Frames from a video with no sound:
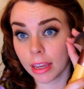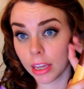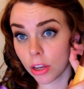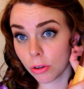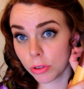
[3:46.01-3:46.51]

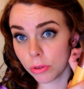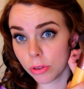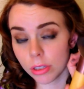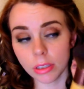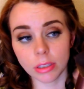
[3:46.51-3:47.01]

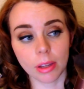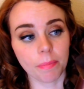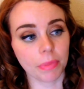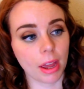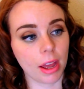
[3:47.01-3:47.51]
EcoTools,
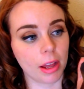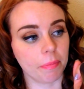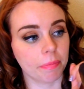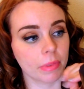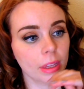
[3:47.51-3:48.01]
Um,